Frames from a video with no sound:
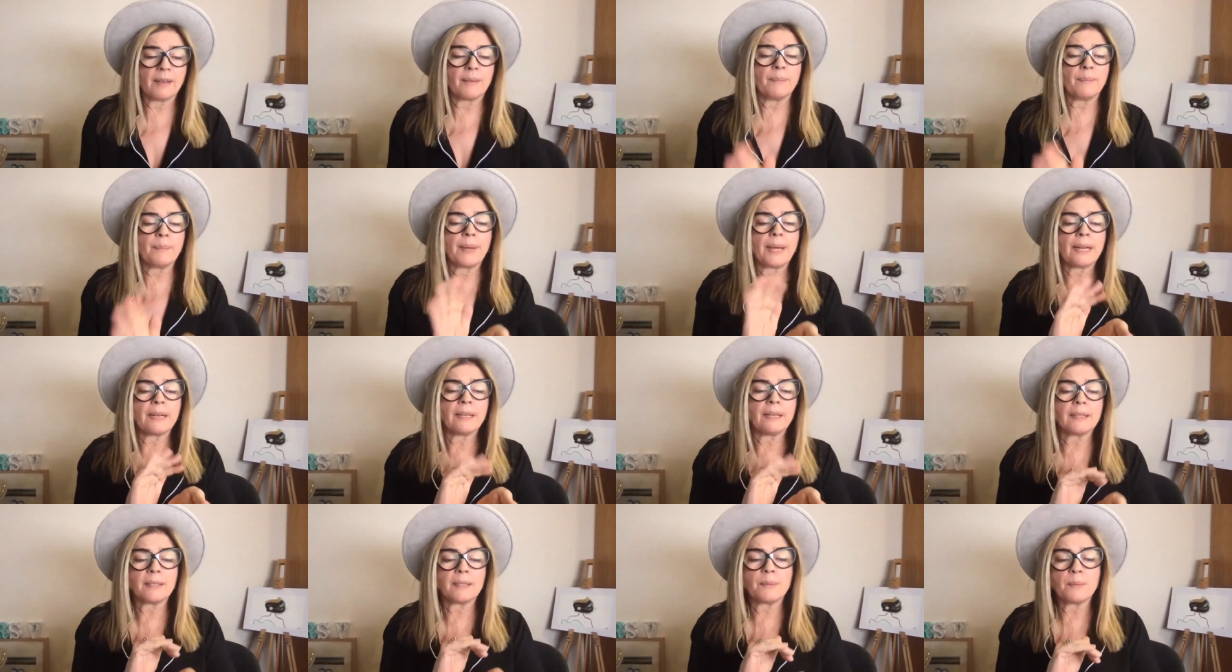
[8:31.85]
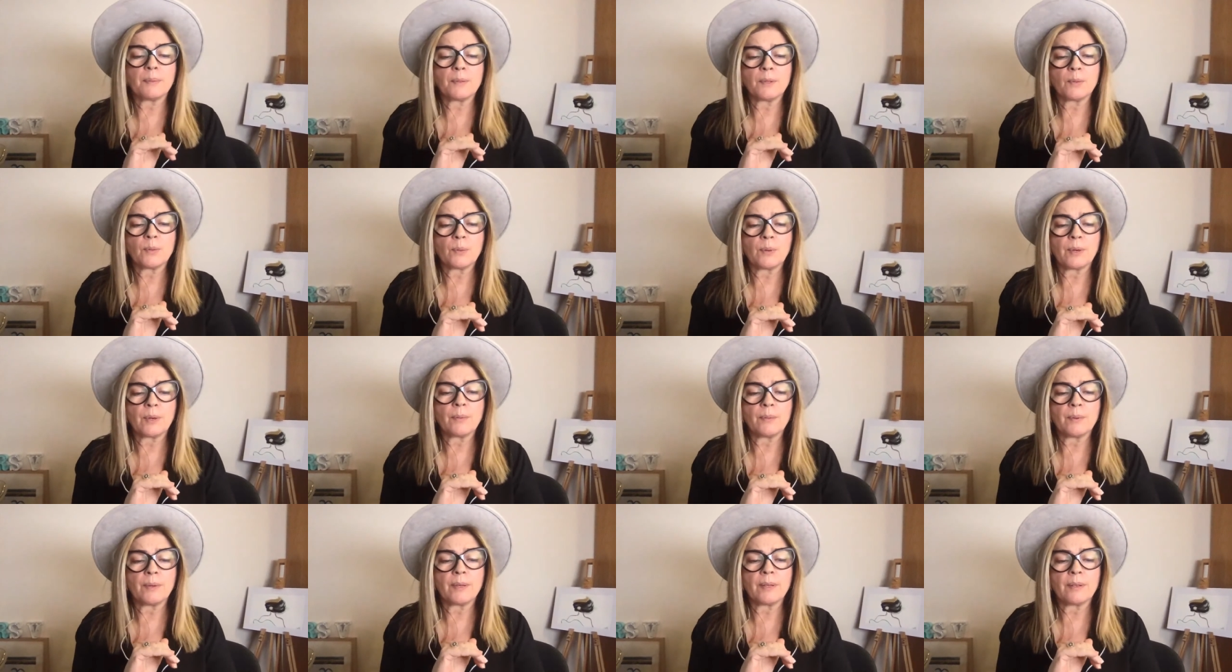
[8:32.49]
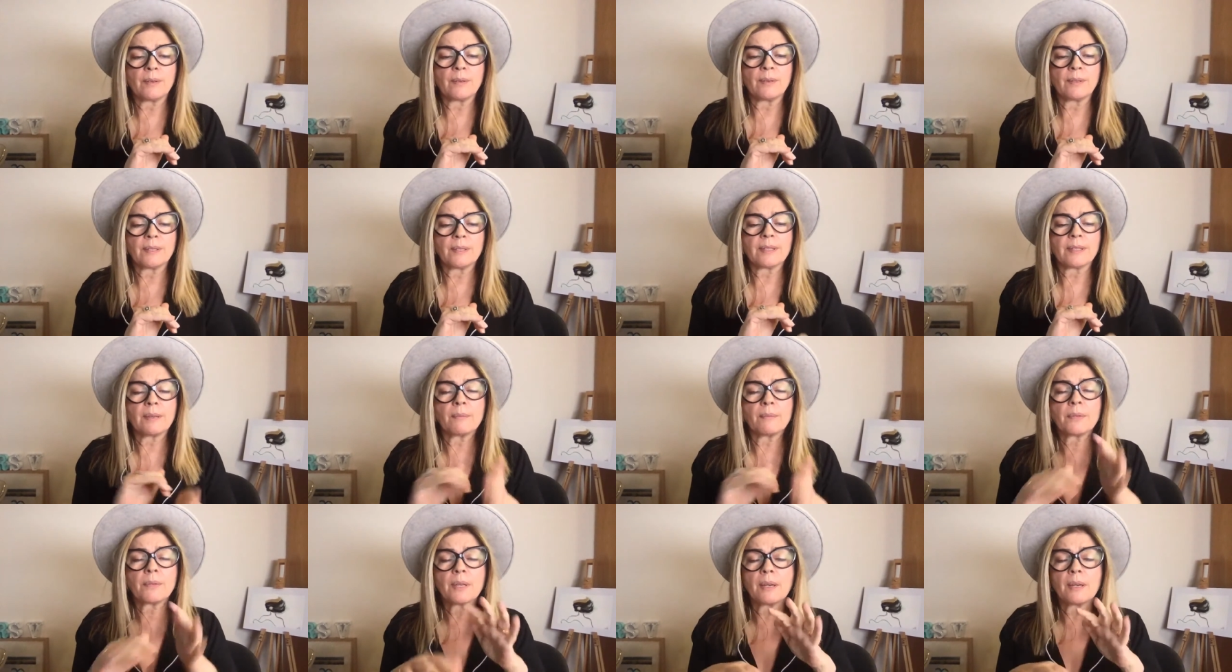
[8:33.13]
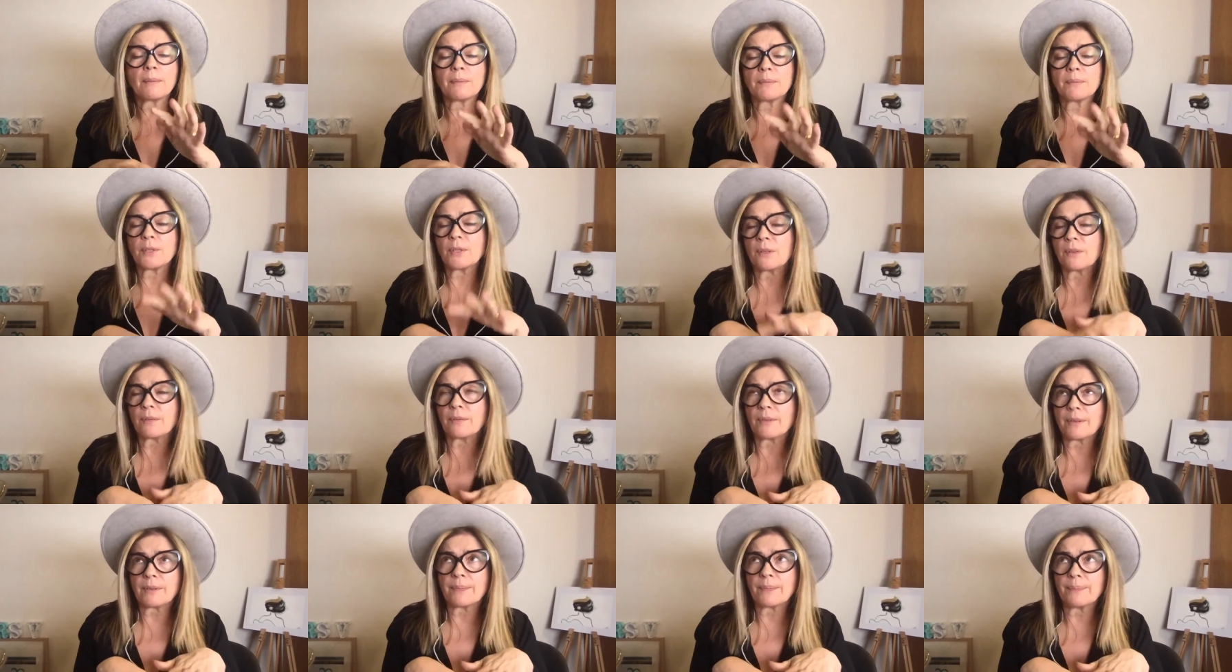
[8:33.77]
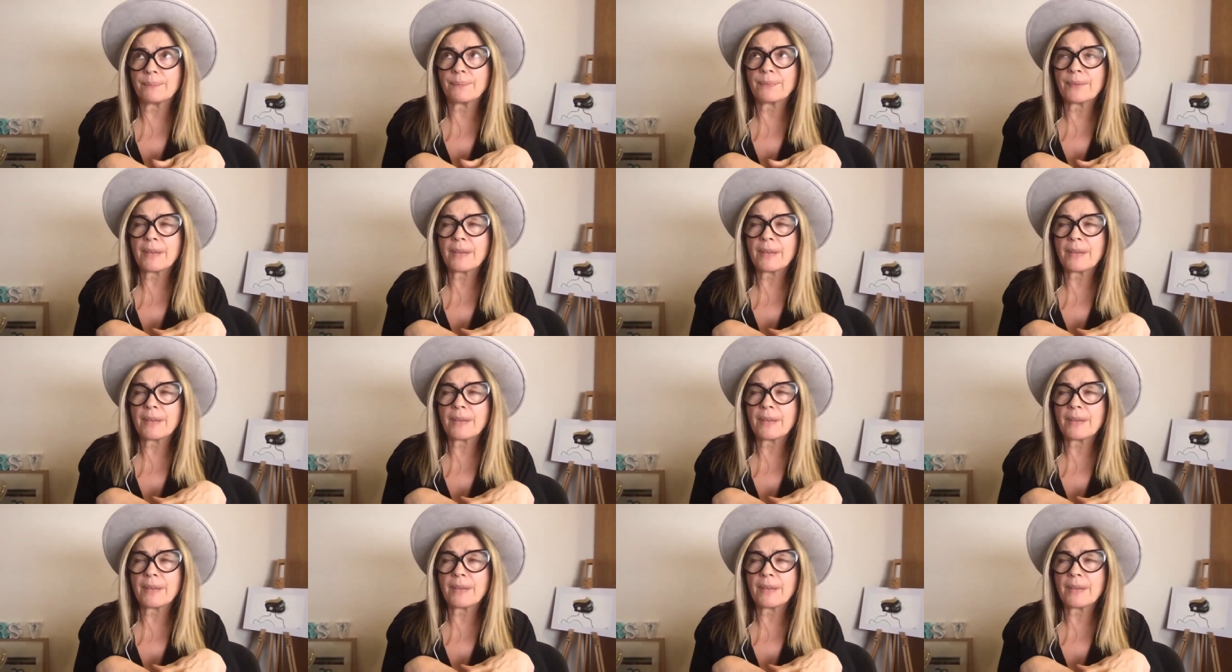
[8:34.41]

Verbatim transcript: balance between whether it's, sometimes you have a